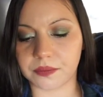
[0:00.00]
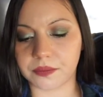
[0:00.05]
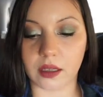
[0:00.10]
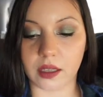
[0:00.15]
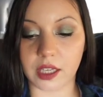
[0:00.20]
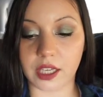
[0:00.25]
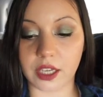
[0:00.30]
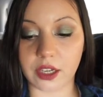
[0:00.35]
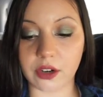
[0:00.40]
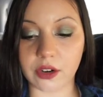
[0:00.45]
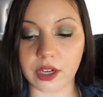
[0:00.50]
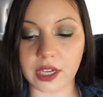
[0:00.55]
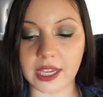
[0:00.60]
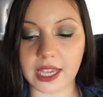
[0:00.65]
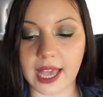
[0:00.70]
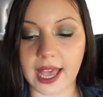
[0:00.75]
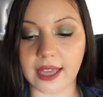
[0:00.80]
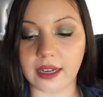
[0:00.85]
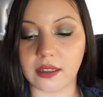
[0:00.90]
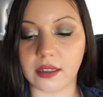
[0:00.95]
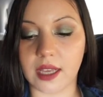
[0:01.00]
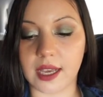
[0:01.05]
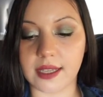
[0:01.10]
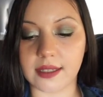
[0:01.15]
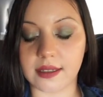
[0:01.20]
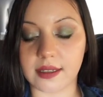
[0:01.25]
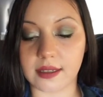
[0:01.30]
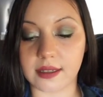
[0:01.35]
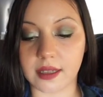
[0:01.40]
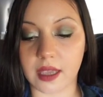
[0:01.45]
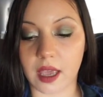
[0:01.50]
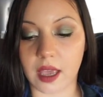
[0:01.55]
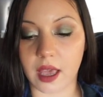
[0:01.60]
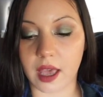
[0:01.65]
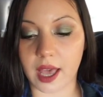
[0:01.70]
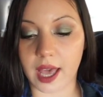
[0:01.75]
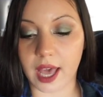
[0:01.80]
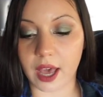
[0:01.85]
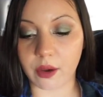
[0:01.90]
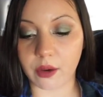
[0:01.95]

Here he analyzes how